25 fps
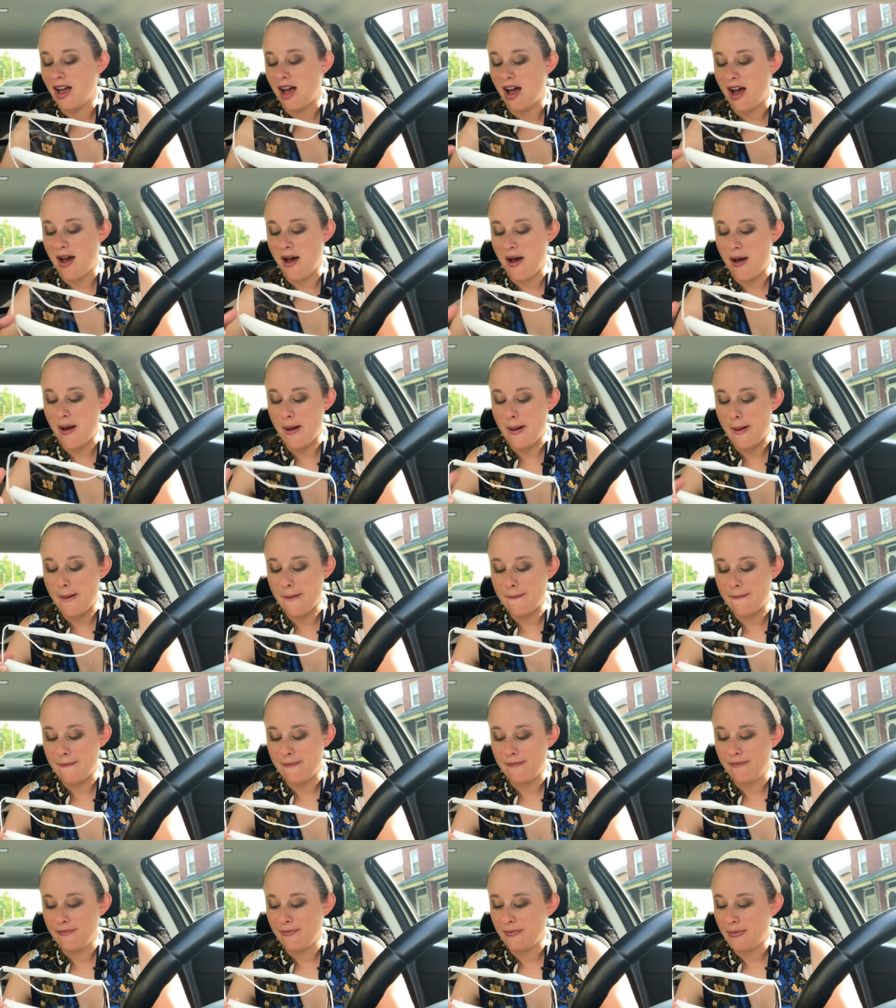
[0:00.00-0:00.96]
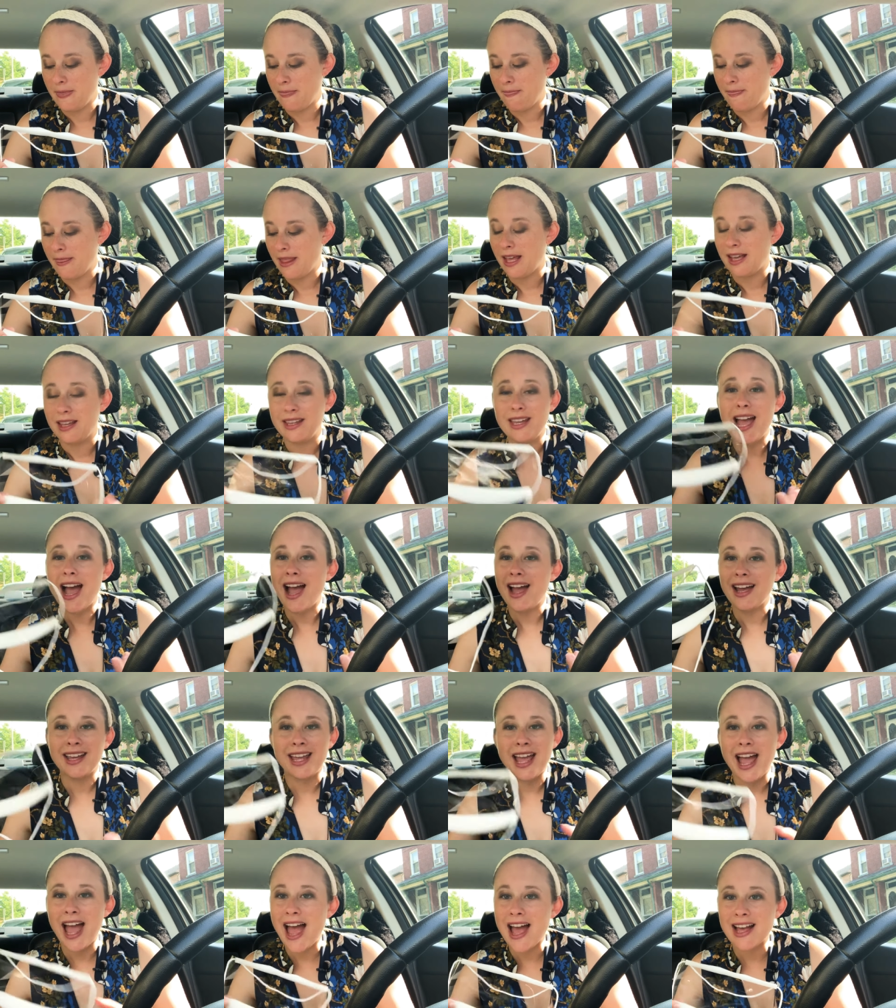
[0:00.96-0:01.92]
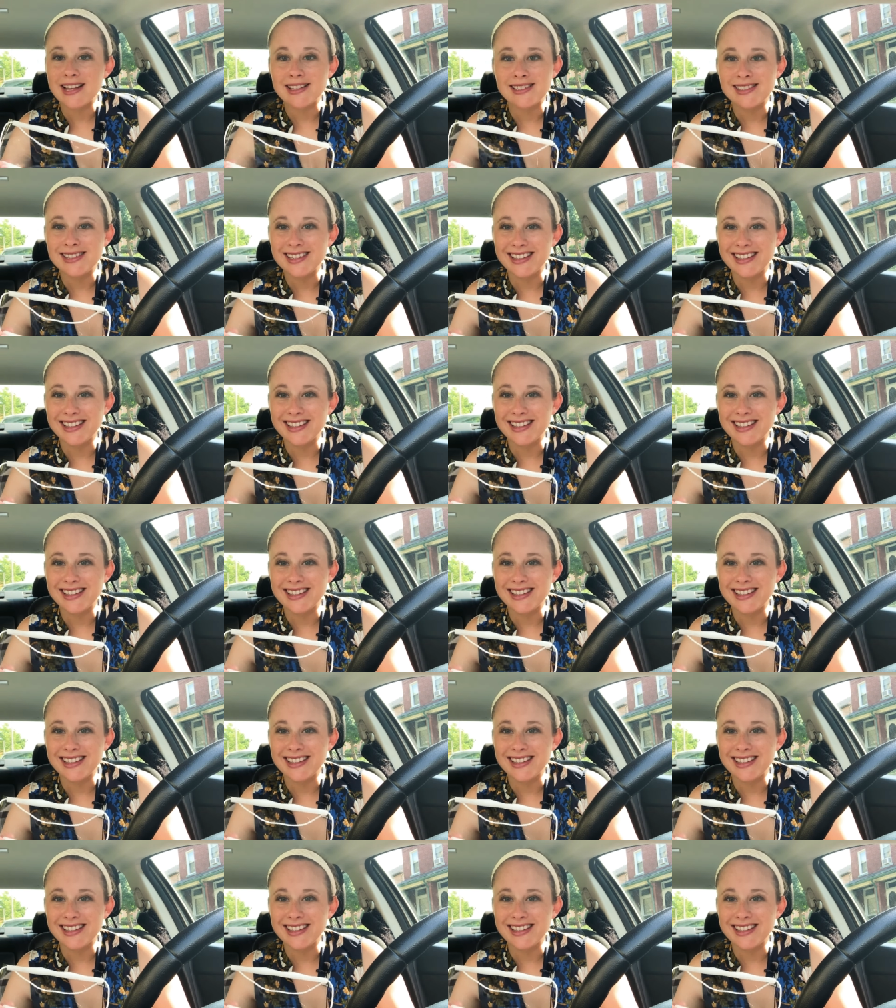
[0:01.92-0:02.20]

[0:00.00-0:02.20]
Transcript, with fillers: Um, yeah, I guess.